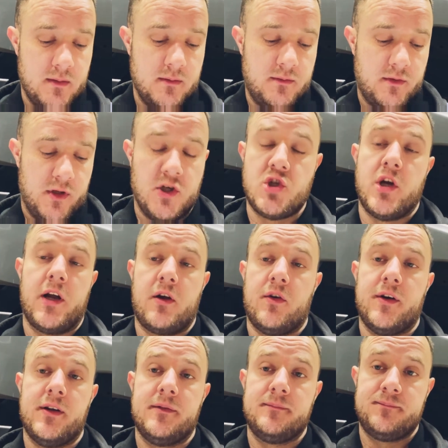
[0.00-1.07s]
done a check on
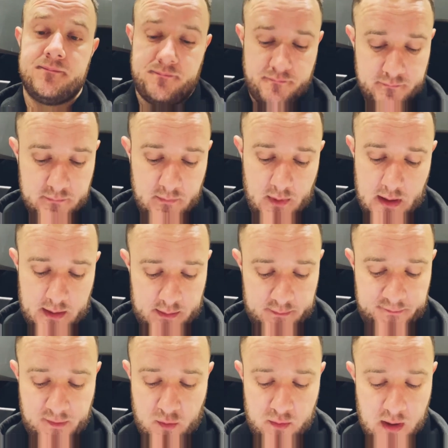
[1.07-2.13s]
it. Now the
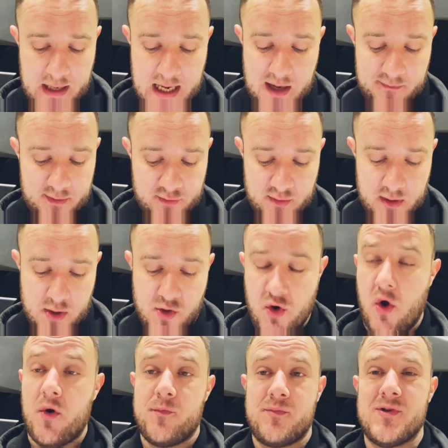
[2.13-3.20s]
fault I have is a
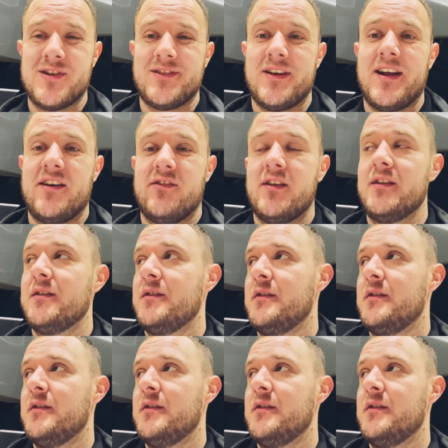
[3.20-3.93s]
non-present error,